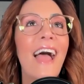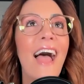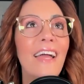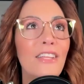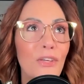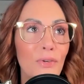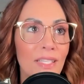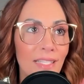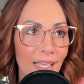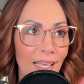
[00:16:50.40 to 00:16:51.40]
and you
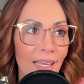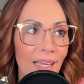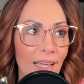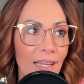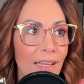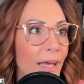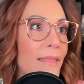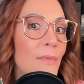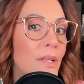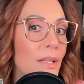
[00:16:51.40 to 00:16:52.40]
see
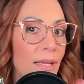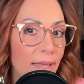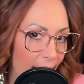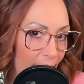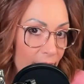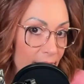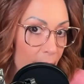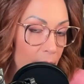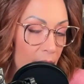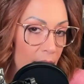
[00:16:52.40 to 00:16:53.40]
nothing but like Canva
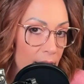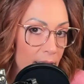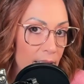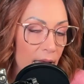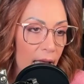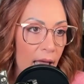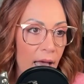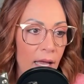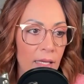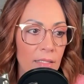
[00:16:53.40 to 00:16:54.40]
templates
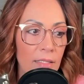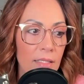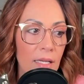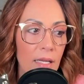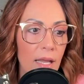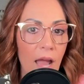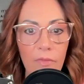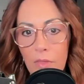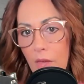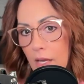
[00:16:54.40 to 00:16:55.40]
and
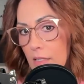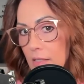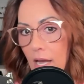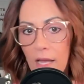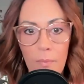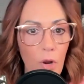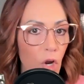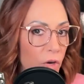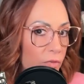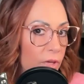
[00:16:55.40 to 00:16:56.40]
everything is like
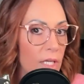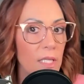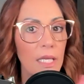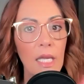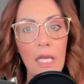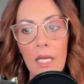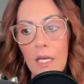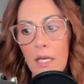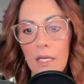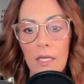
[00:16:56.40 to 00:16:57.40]
perfectly
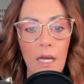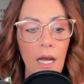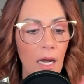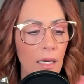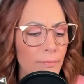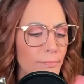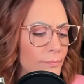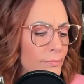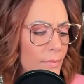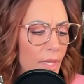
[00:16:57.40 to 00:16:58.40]

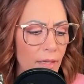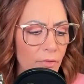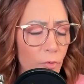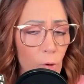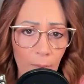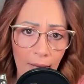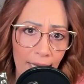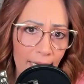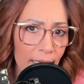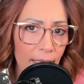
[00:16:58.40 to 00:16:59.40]

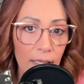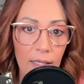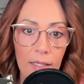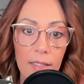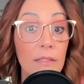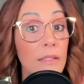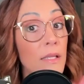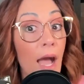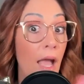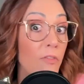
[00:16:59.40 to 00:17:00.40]
formatted,
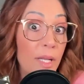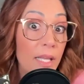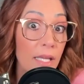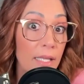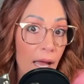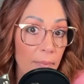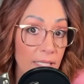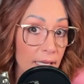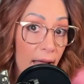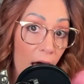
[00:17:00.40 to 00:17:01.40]
I have been kidnapped,
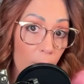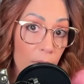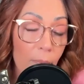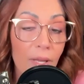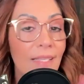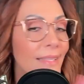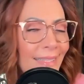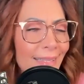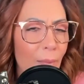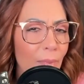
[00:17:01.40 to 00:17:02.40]
send help, because
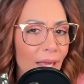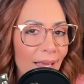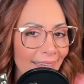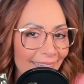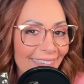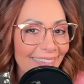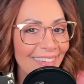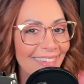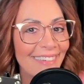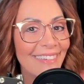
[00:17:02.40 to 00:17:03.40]
that's not me.
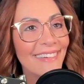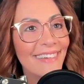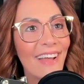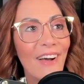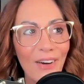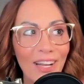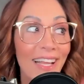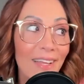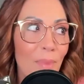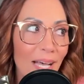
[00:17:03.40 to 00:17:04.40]
Or
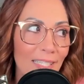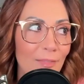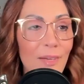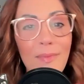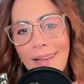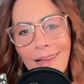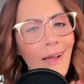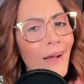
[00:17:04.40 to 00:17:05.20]
like a message being like,